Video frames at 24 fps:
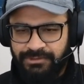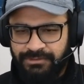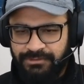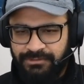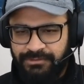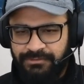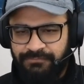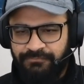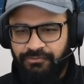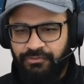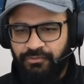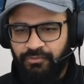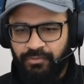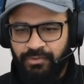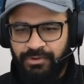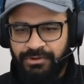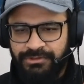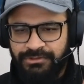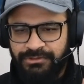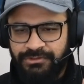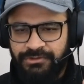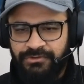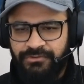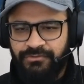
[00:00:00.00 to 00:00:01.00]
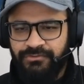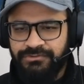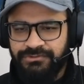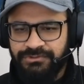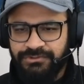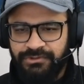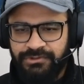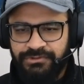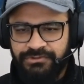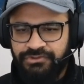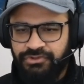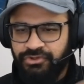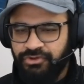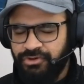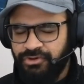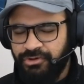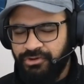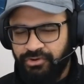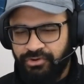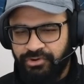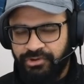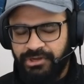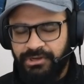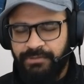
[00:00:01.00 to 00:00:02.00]
If you want to do search,
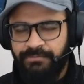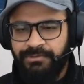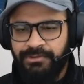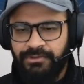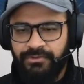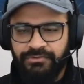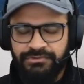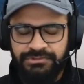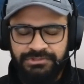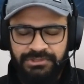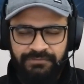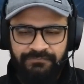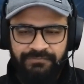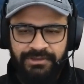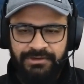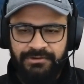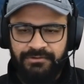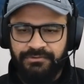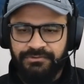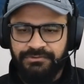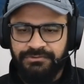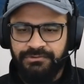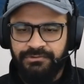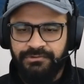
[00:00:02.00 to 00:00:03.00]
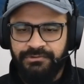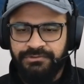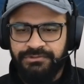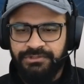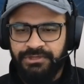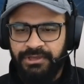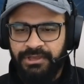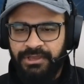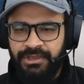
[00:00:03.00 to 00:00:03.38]
you're going to be using vector search.